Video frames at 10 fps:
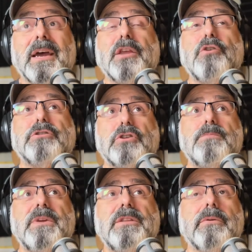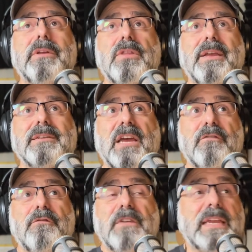you should be doing things that
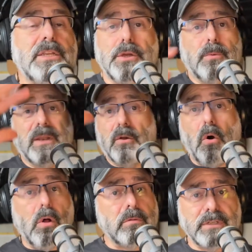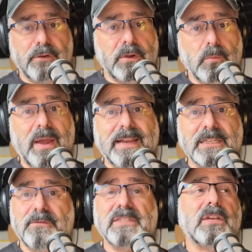feed you in all different ways
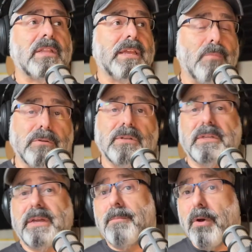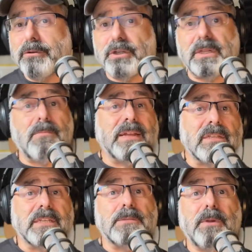physically, emotionally, emotionally
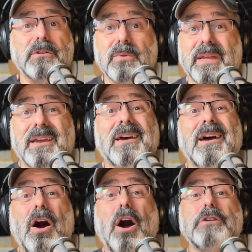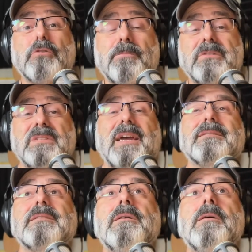mentally, spiritually
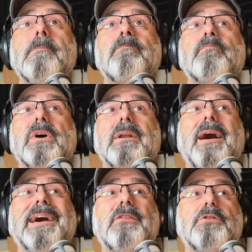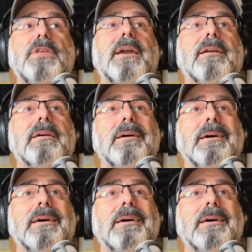100%. But I think